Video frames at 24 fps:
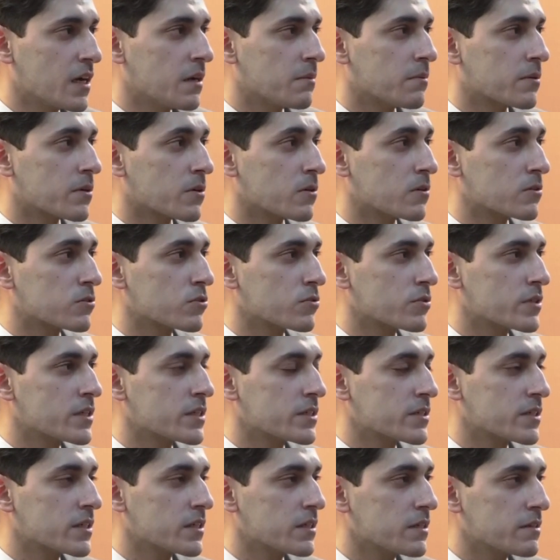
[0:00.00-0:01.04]
But also
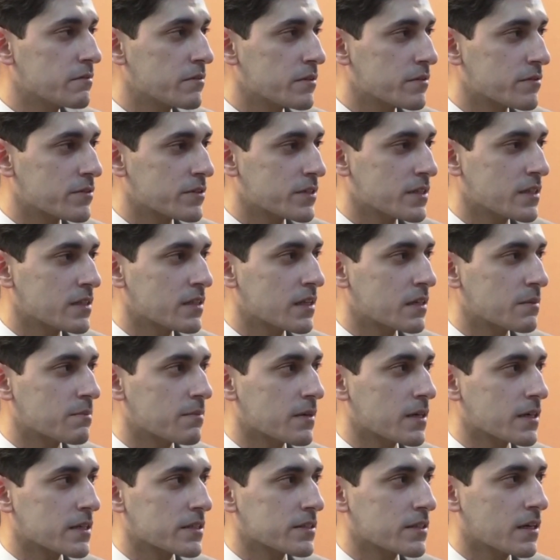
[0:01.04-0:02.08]
recently we've seen that
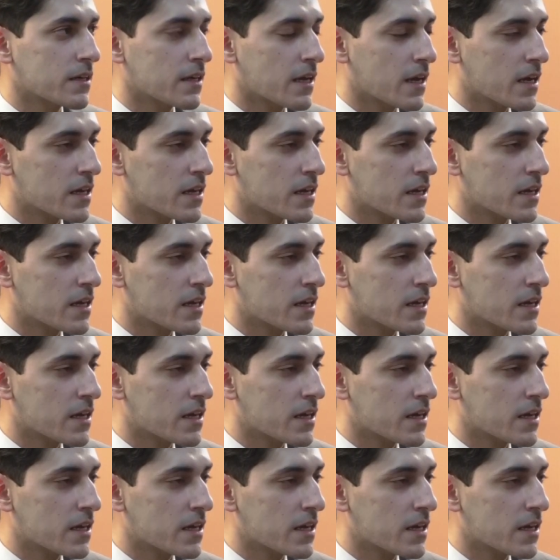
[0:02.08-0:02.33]
Pakistan